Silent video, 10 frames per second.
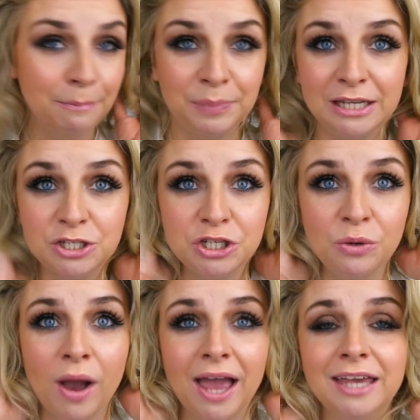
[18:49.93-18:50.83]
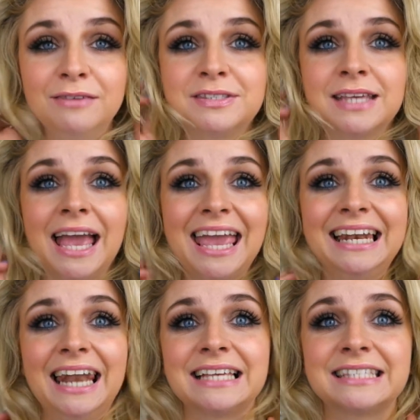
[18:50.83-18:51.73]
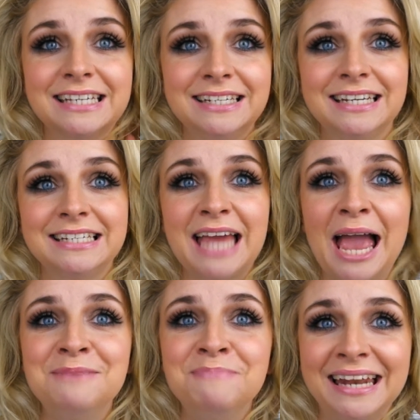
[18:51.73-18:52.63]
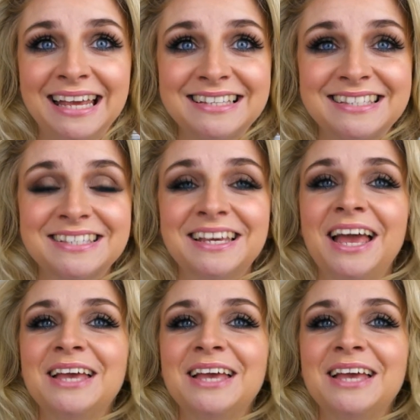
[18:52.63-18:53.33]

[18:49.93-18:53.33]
beachy waves in less than 10 minutes.